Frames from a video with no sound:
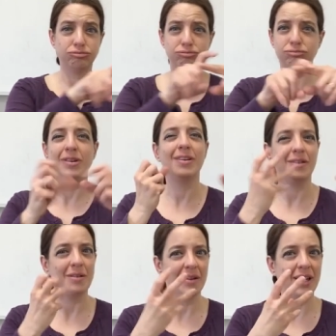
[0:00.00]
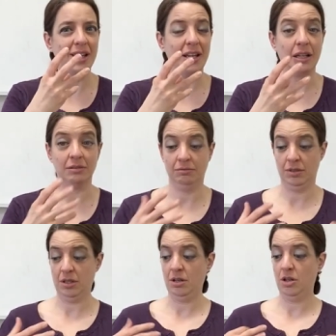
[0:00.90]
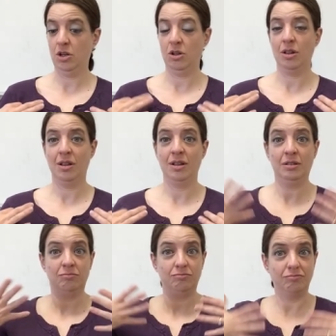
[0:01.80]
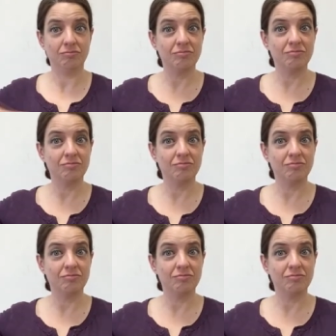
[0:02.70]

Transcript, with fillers: So clothes is a repeated movement because I have a lot of them.